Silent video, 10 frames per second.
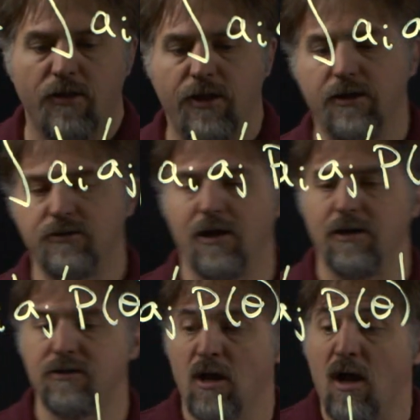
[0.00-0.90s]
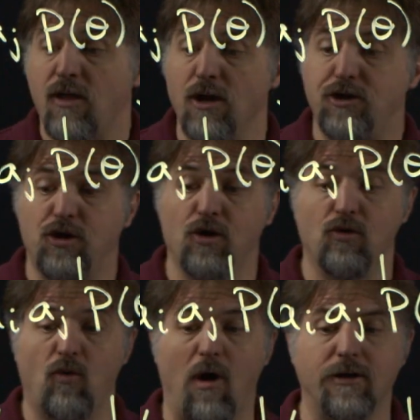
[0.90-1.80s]
This is the
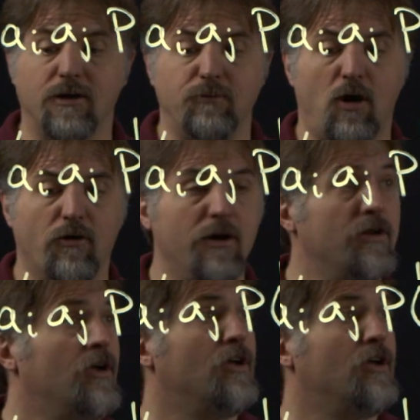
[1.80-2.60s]
2, 1 component,